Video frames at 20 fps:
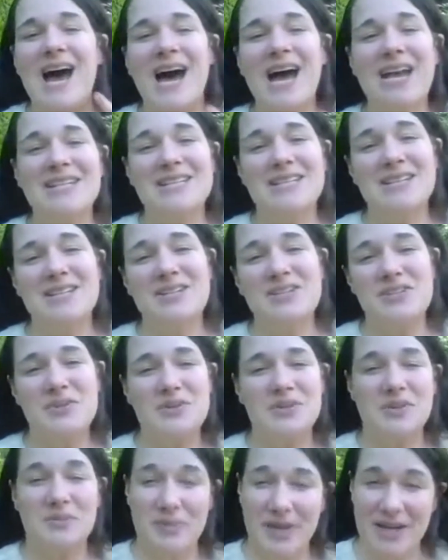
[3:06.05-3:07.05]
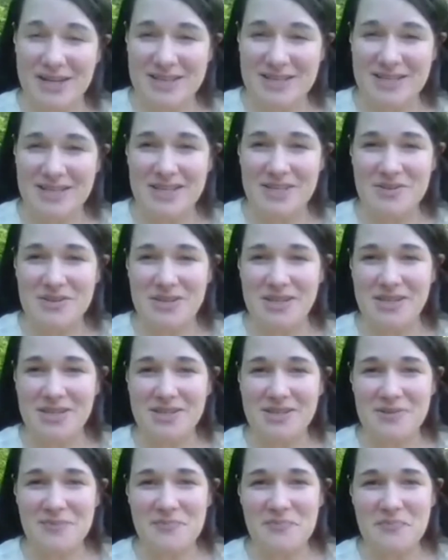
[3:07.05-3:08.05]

I teach you the mindset you need.